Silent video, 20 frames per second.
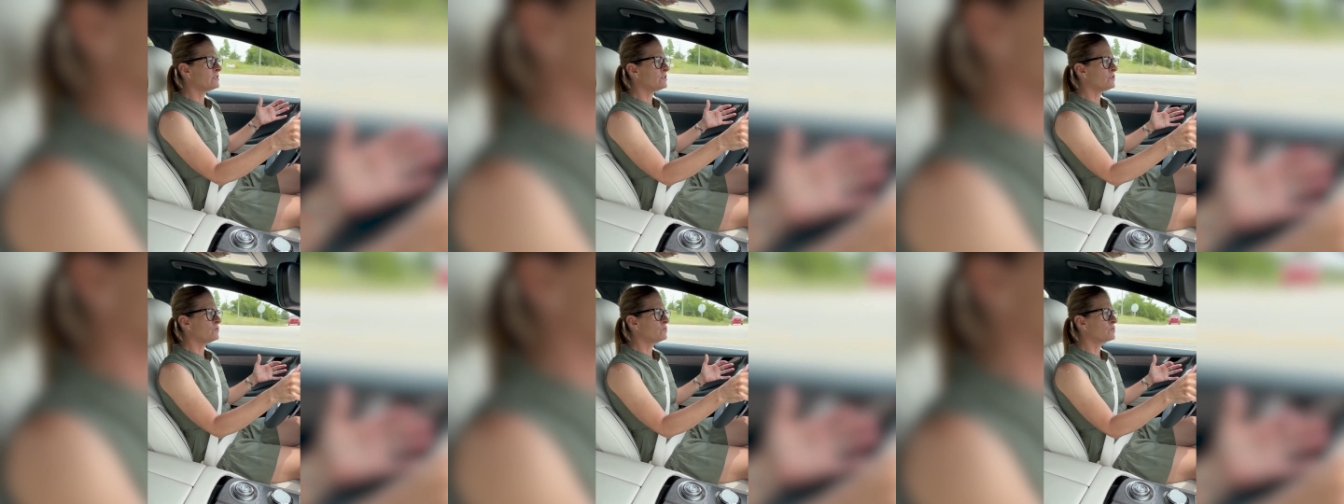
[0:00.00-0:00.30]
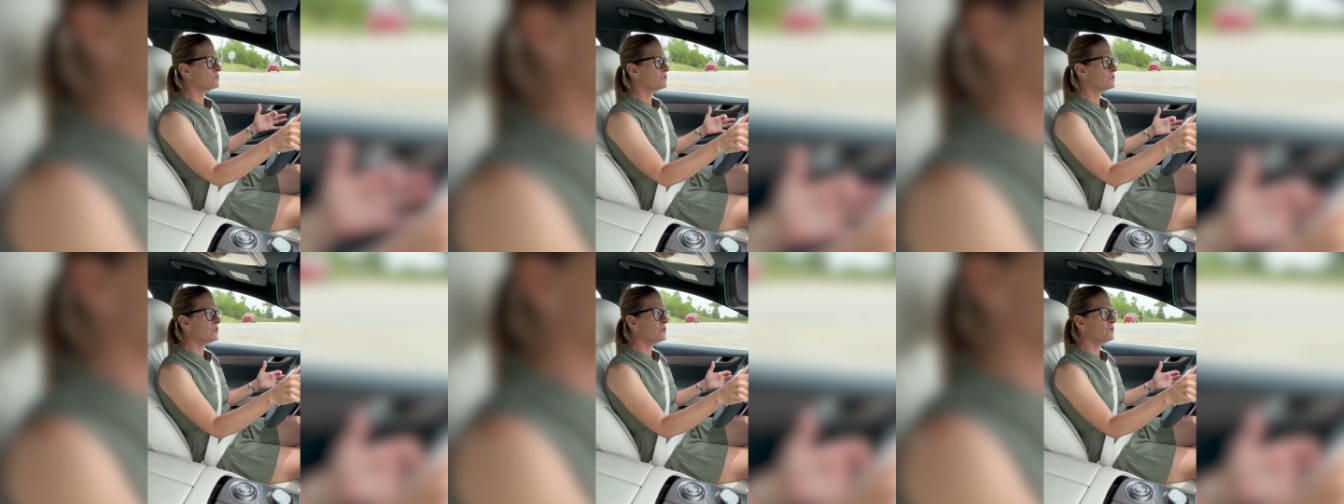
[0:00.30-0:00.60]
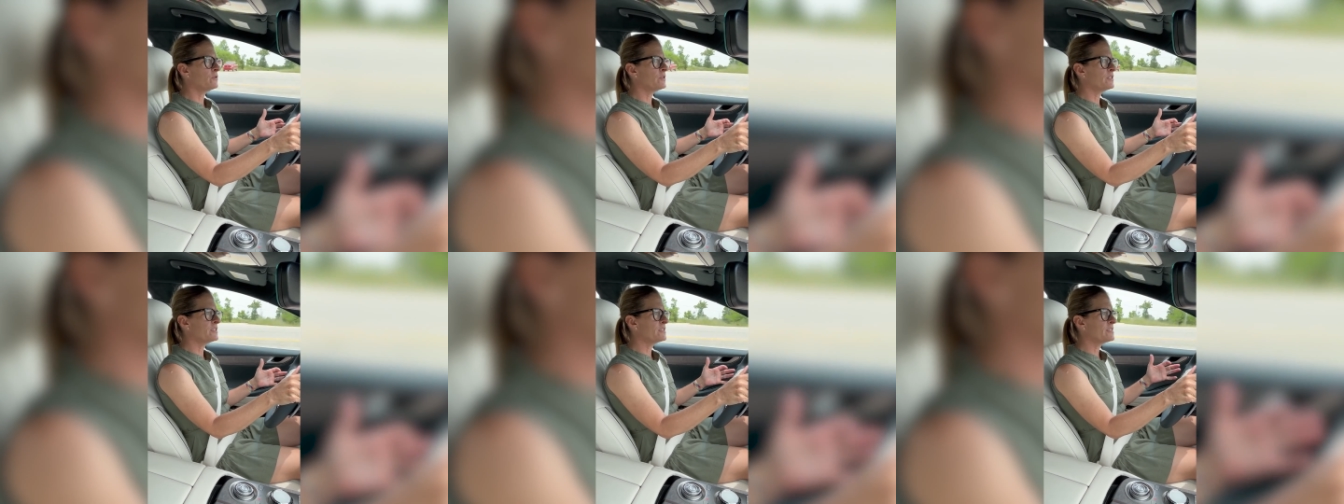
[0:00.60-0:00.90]
you will
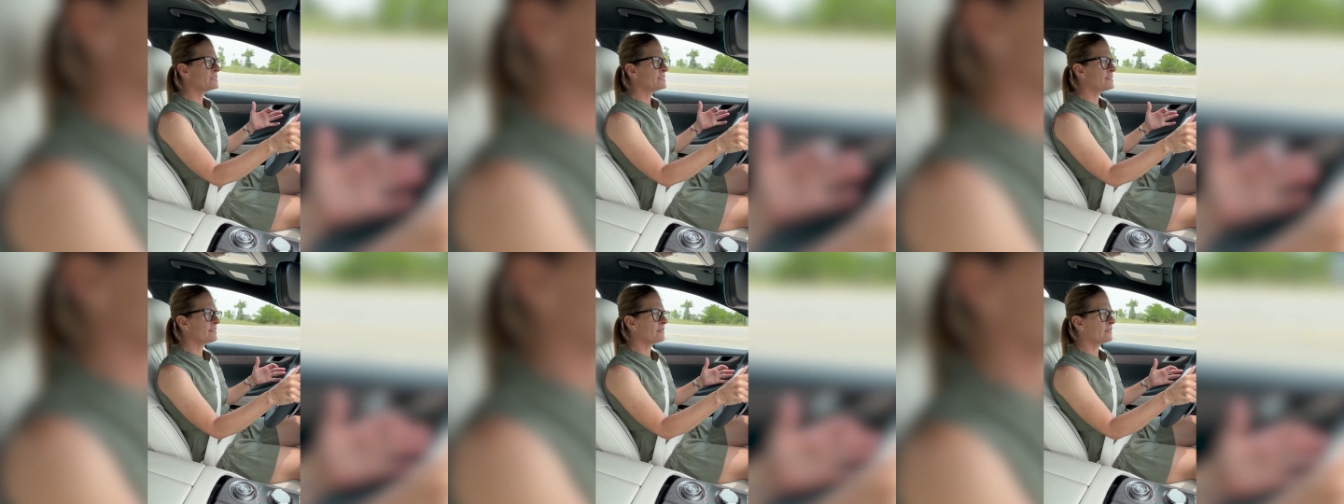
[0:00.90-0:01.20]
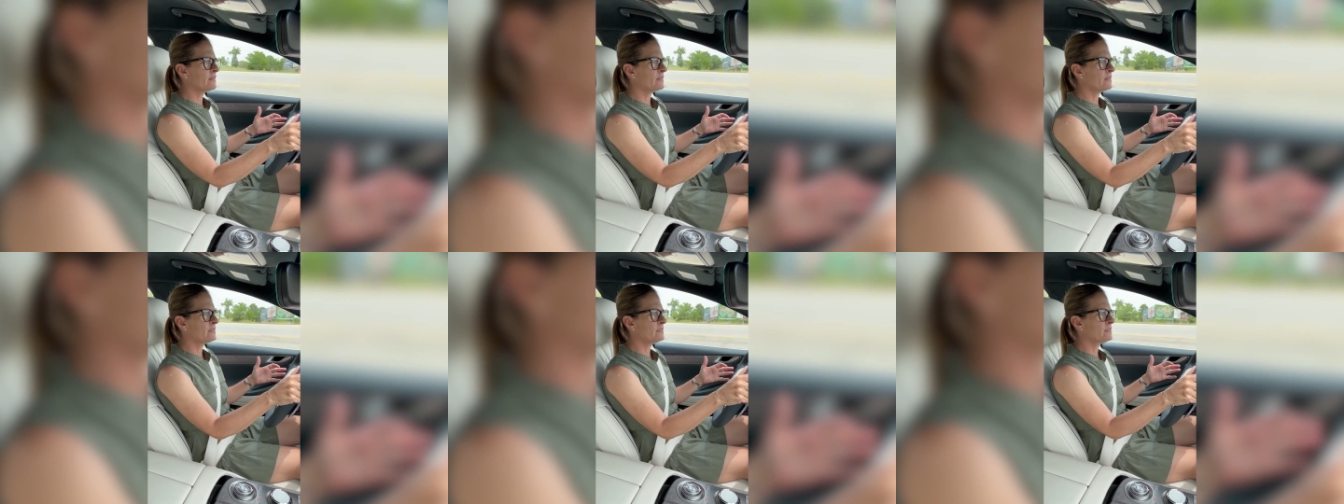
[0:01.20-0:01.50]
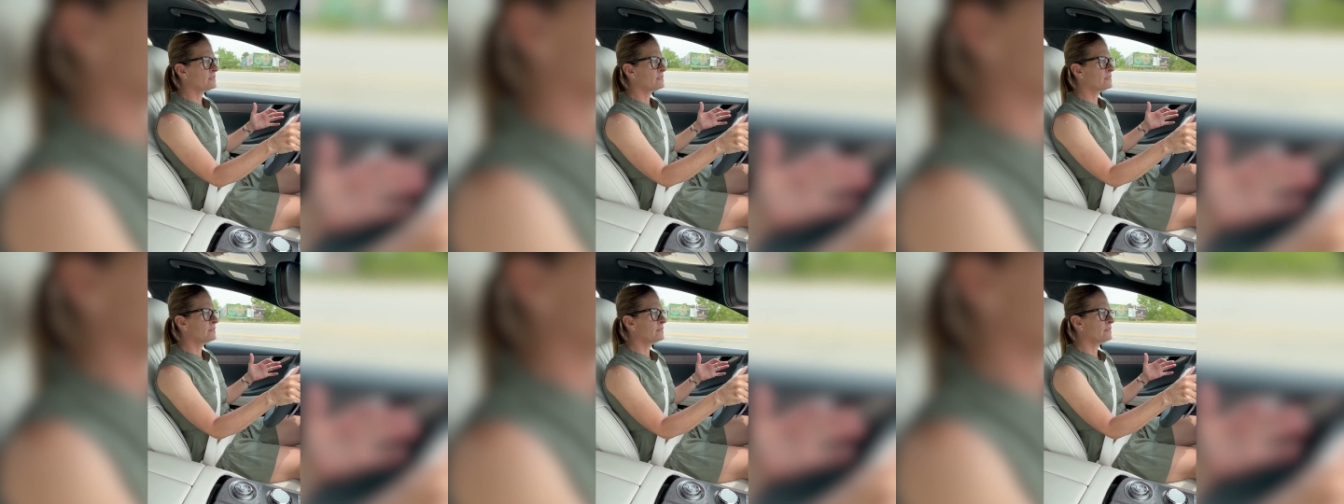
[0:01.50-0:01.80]
notice
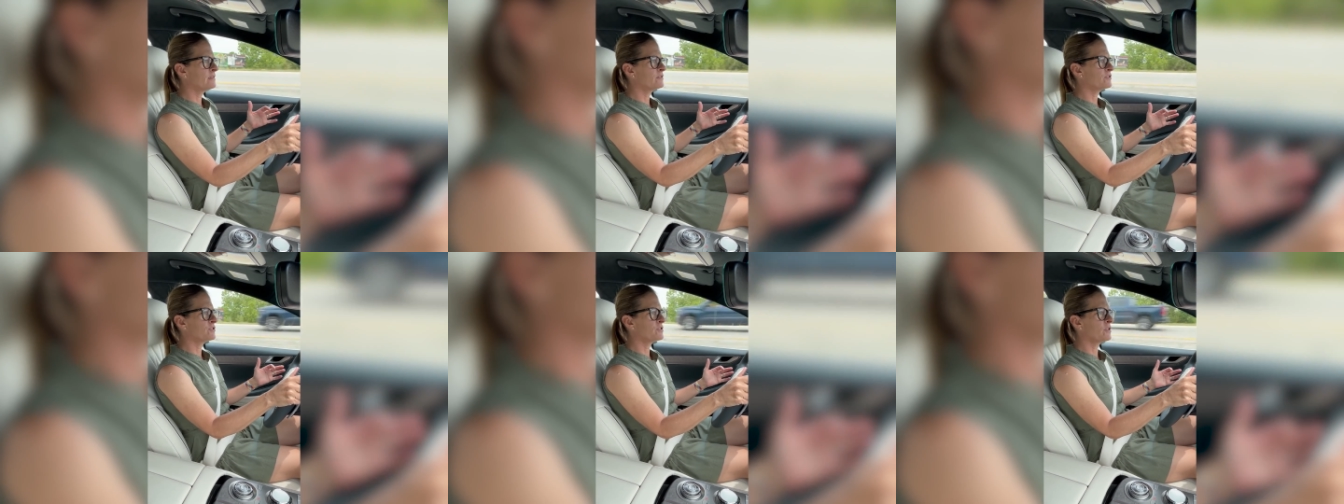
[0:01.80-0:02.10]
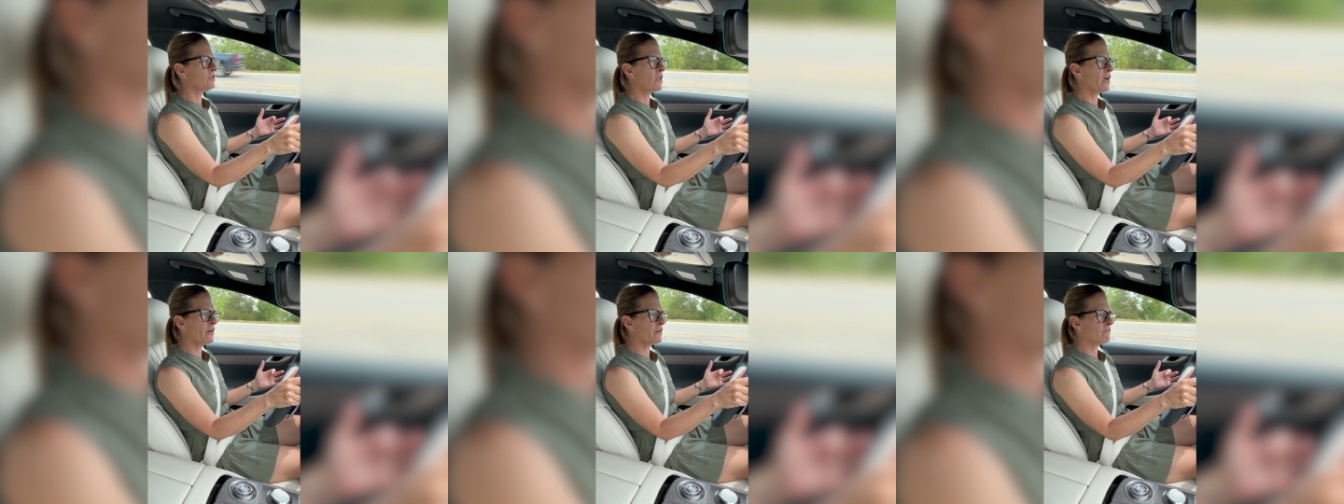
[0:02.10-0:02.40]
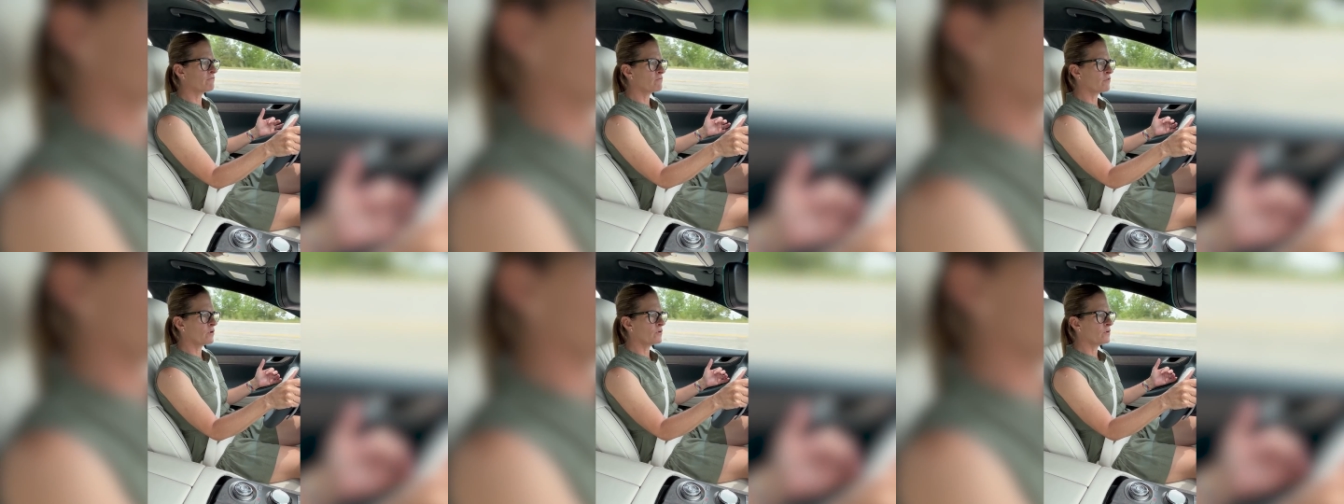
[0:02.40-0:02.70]
that there's a lot
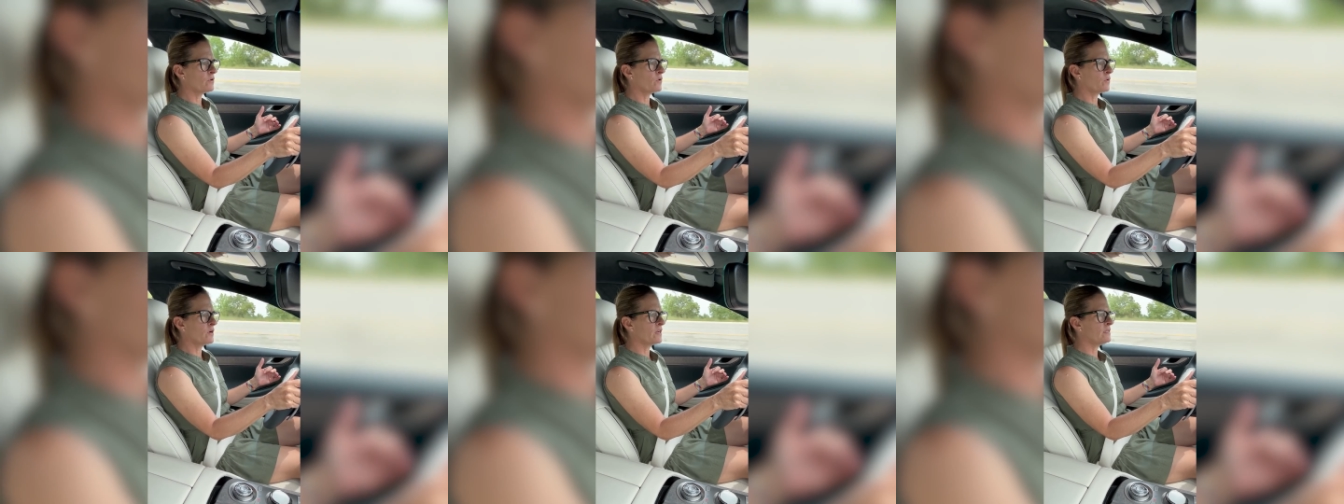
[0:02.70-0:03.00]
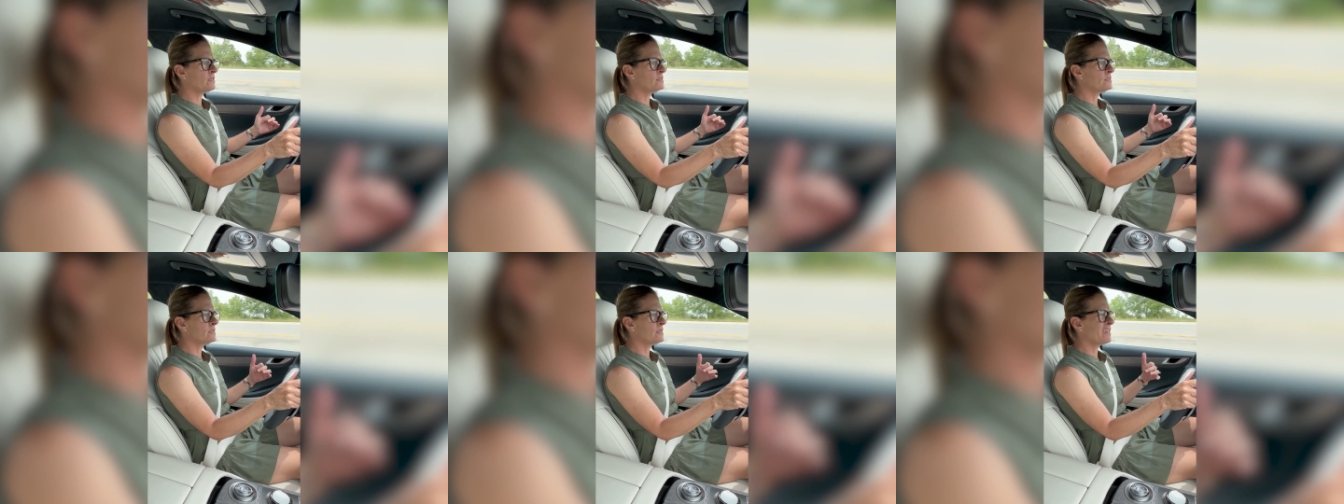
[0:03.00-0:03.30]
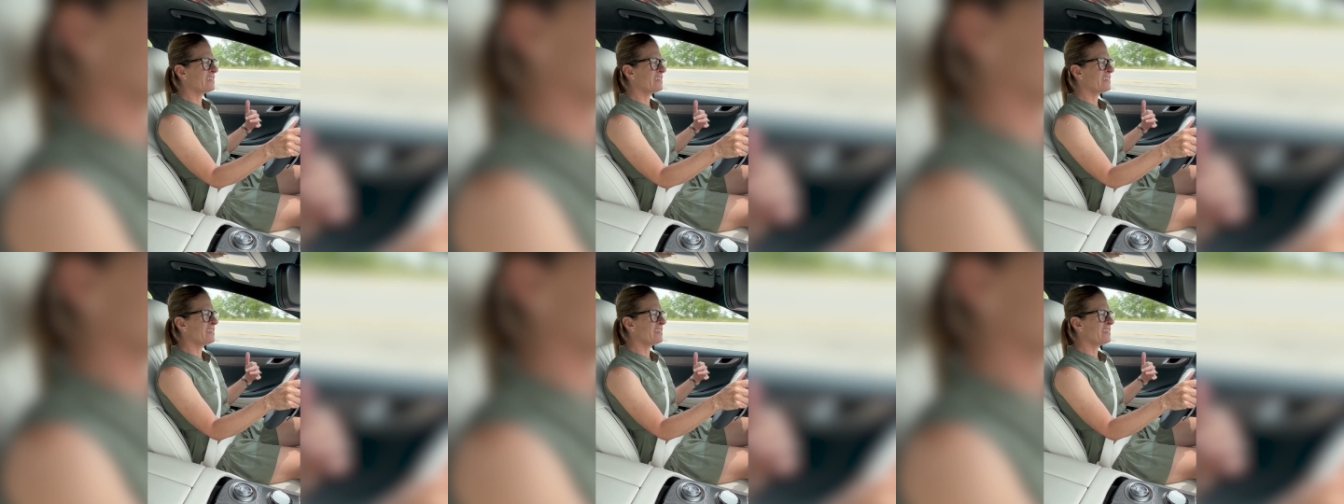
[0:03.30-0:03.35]
of road noise,